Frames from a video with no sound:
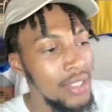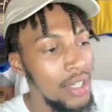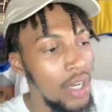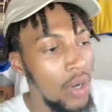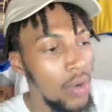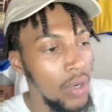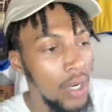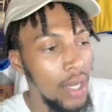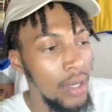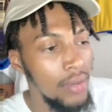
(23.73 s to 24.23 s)

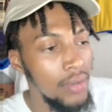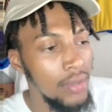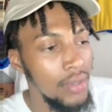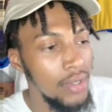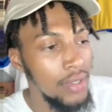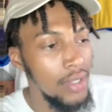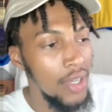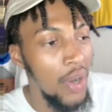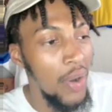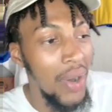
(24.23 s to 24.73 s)
Hold up.
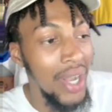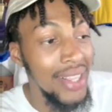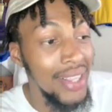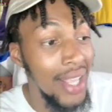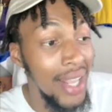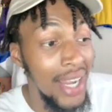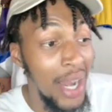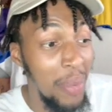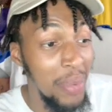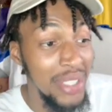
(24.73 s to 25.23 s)
Oh, I
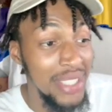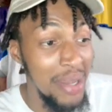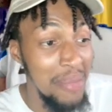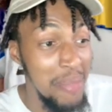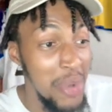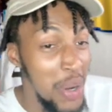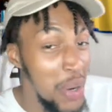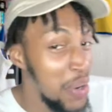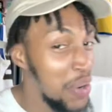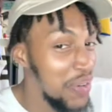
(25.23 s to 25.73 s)
thought that was a
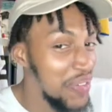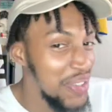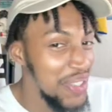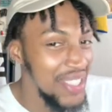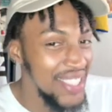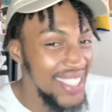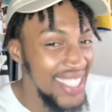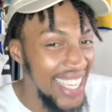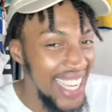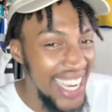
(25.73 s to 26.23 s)
move. You
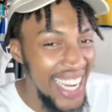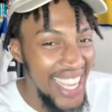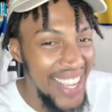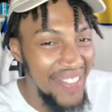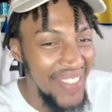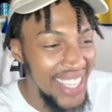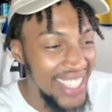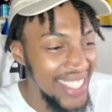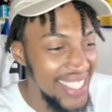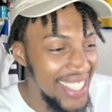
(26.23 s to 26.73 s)
see it in me?